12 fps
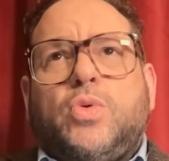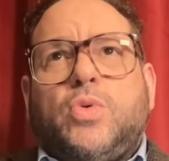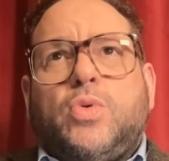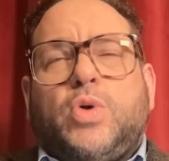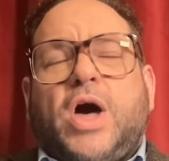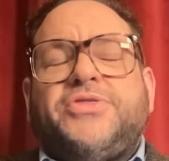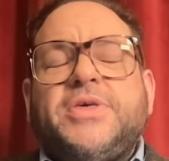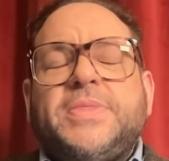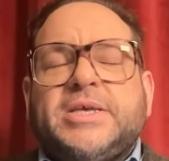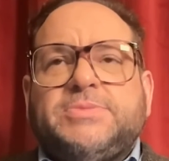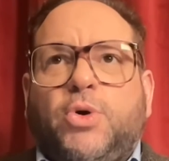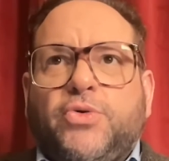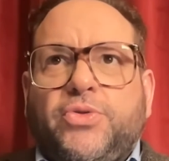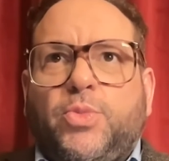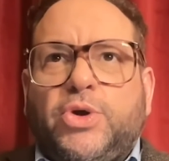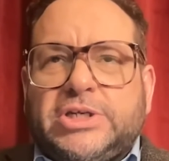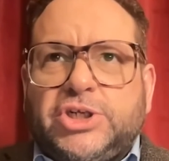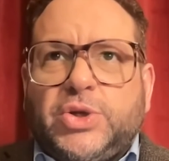Well, I think there's more than
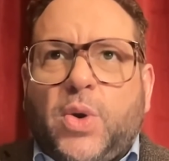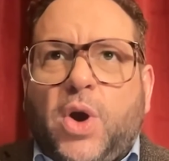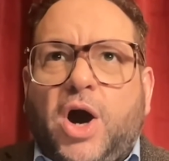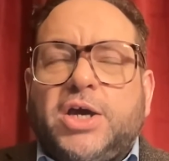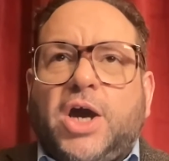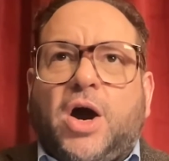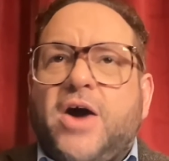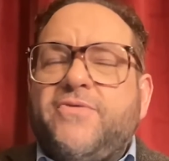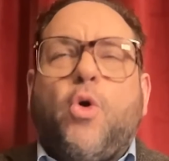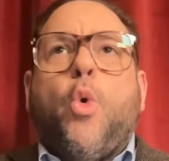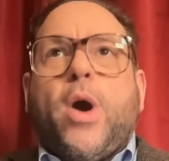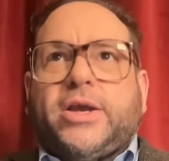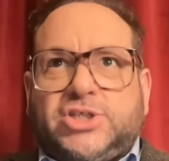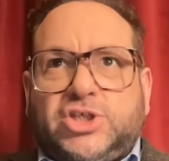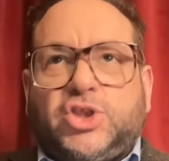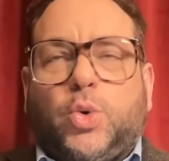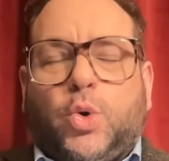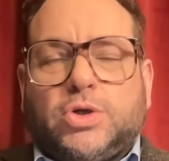one issue. I've always
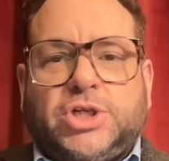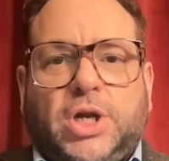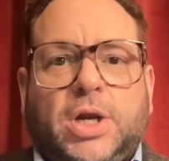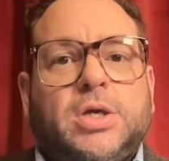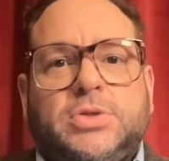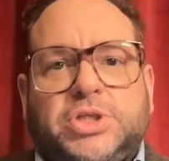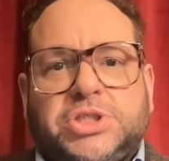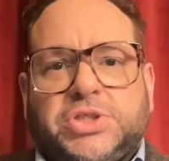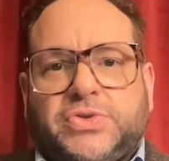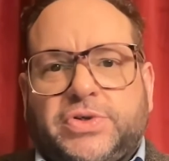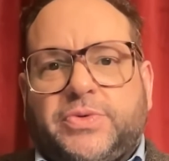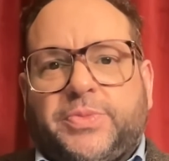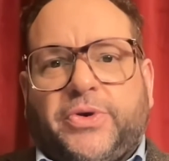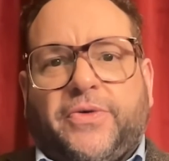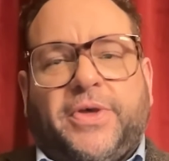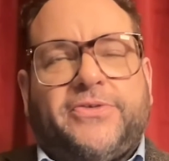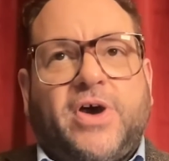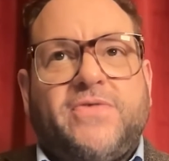thought, and I know you disagree with me on
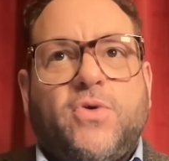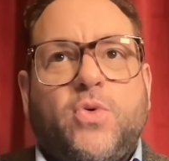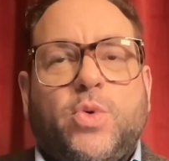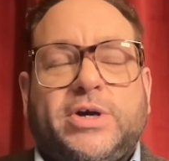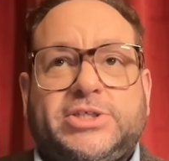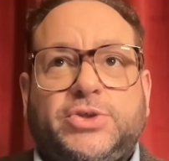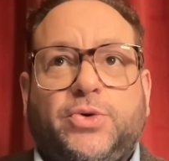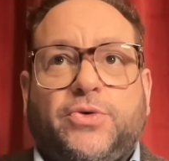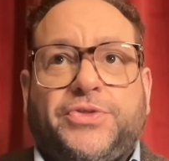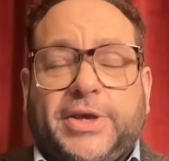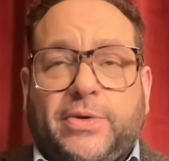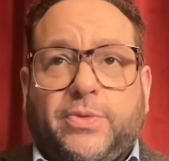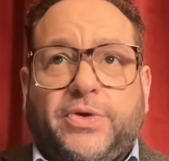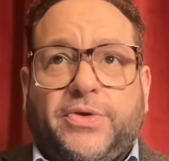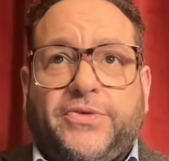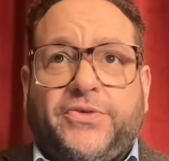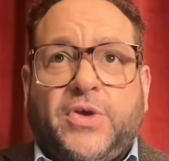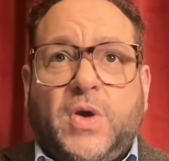this, I've always thought that it
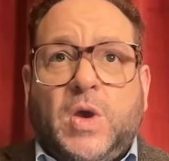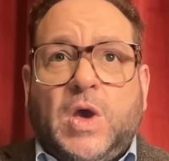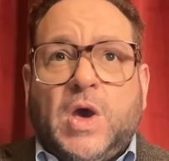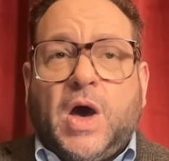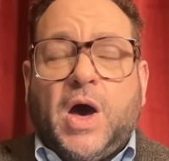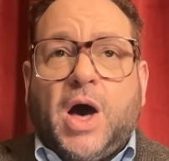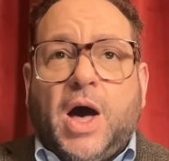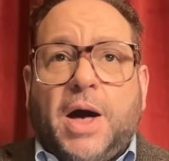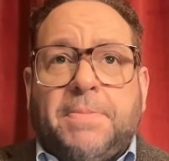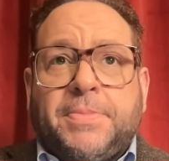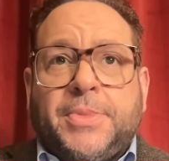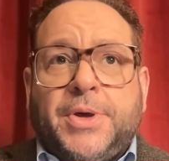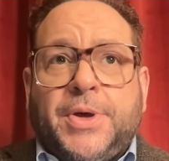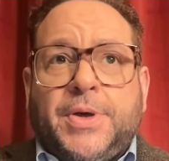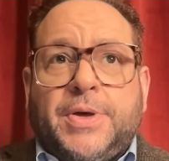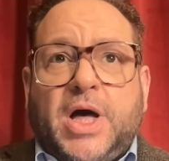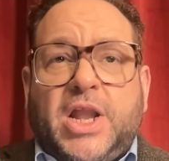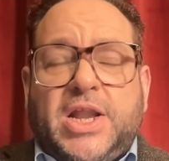was a
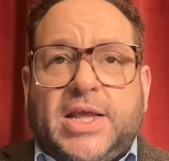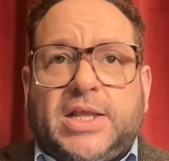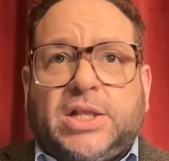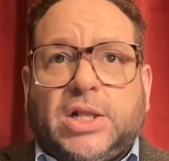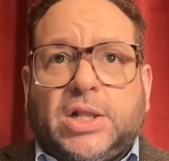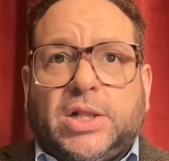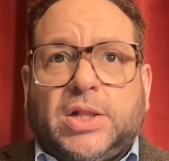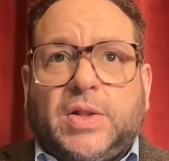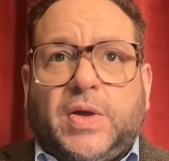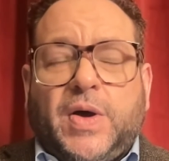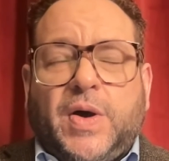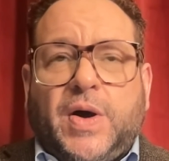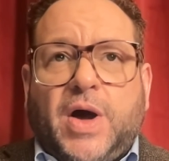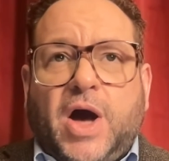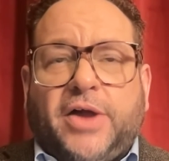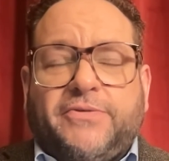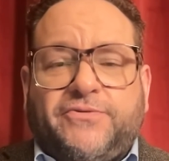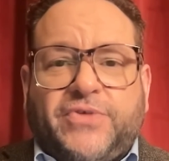little
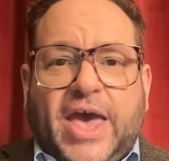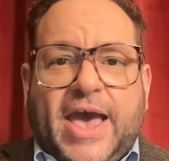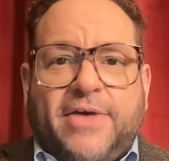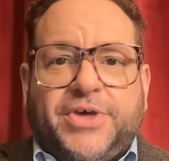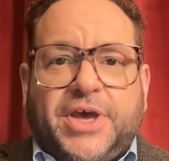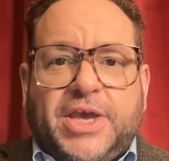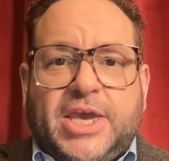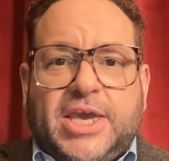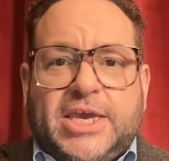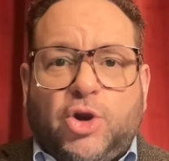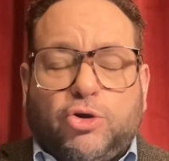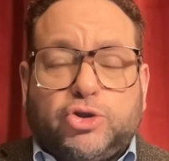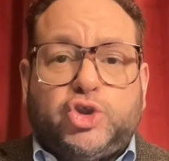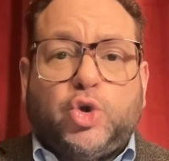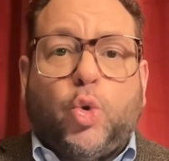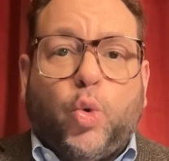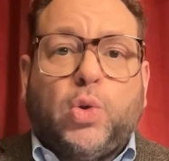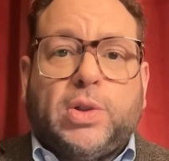unfair that he lost
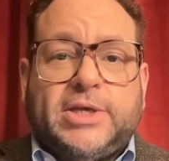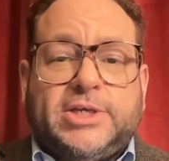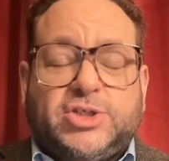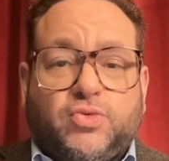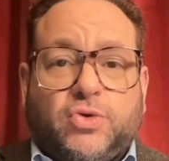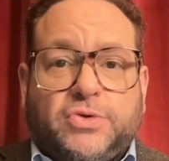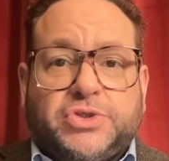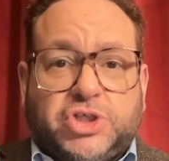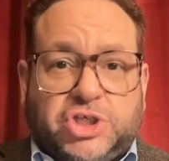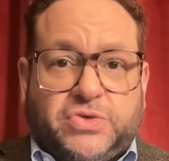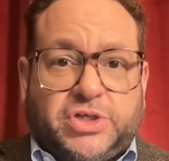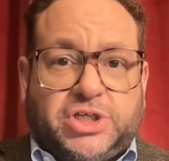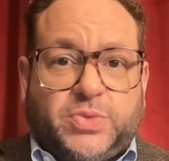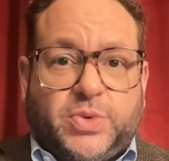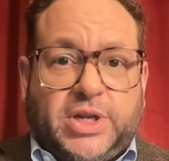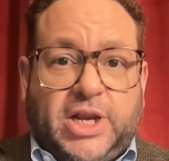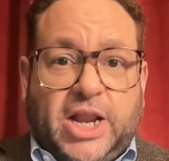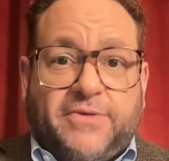all his royal security when
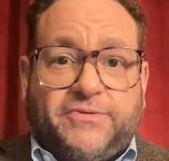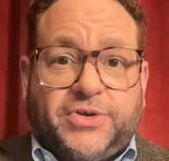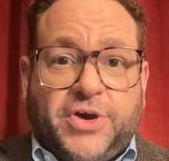he left